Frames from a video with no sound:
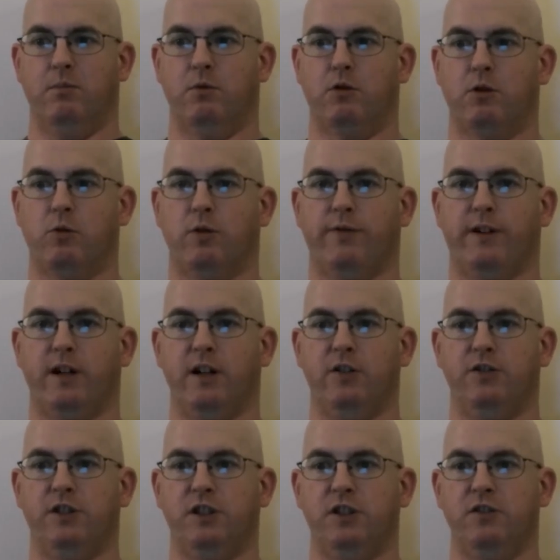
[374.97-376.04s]
More will follow
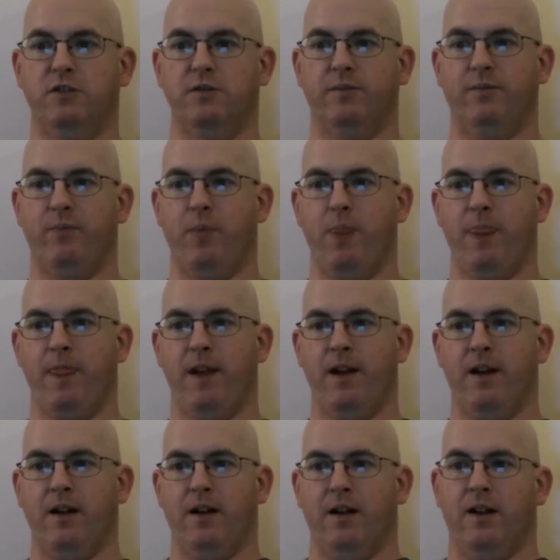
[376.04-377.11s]
soon.
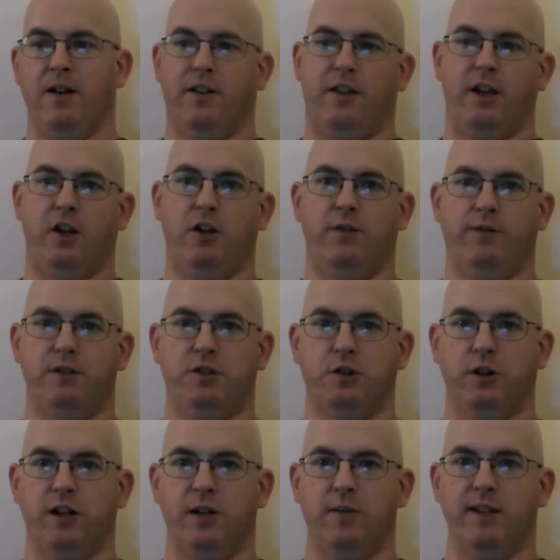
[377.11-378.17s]
Thank you for
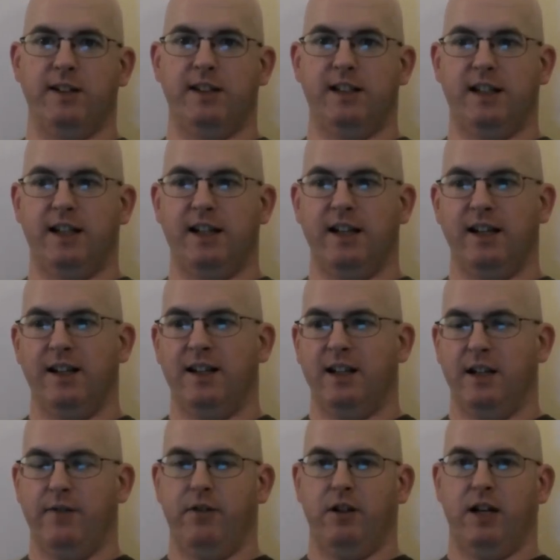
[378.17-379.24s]
joining me today.
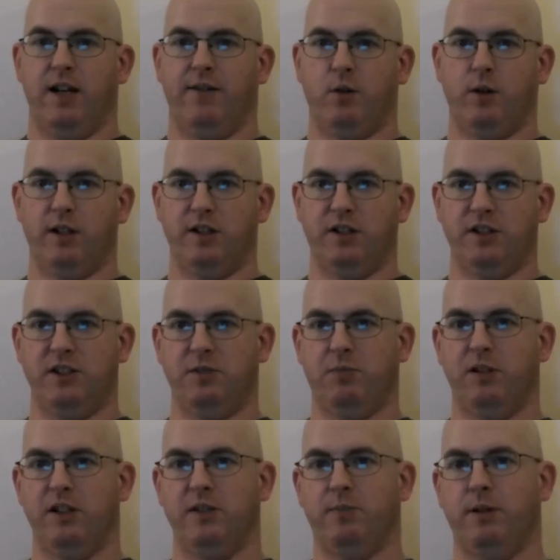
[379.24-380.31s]
If you have questions,
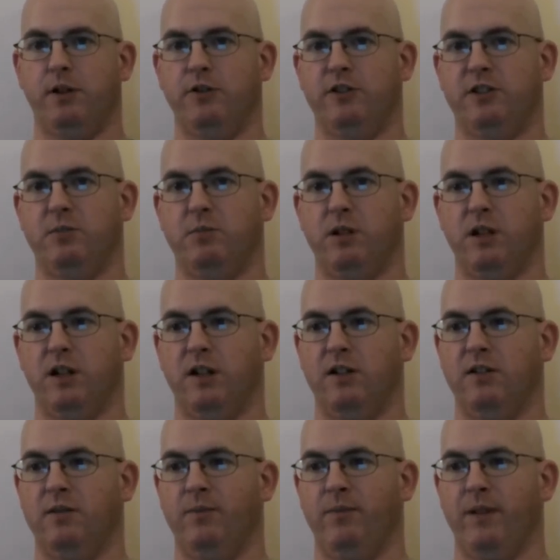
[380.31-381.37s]
please post them
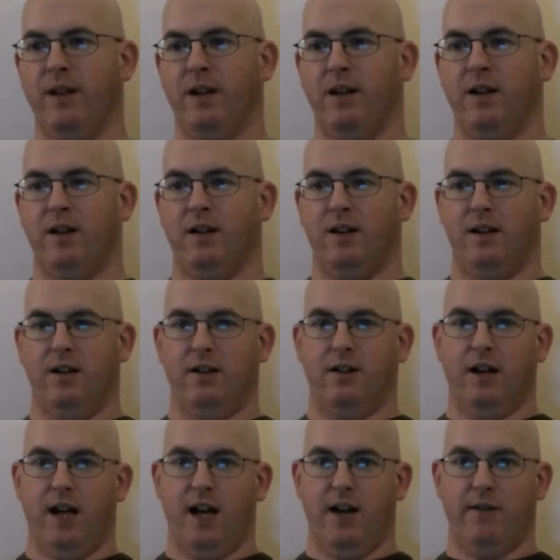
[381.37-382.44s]
below.
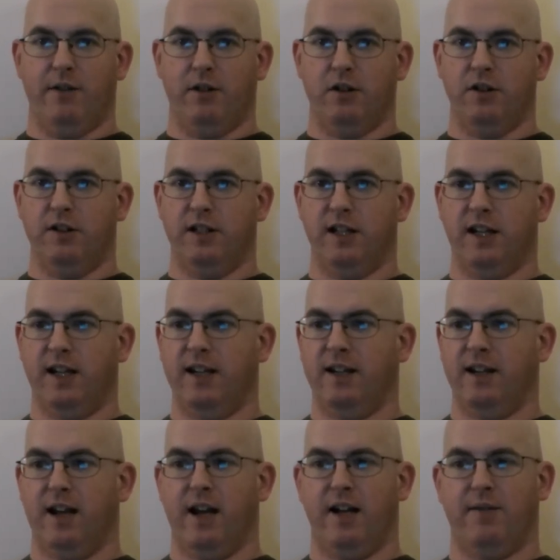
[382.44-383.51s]
Have a good day,
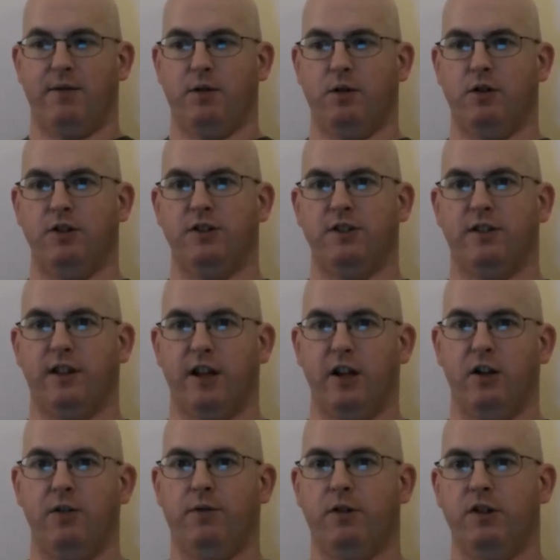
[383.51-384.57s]
and of course,
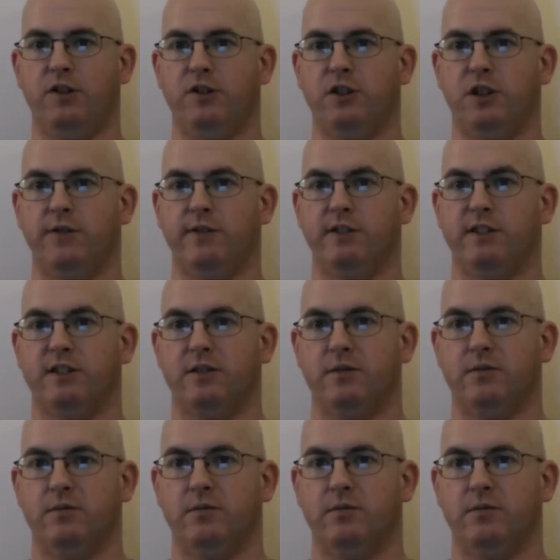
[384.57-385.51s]
thank you for your service.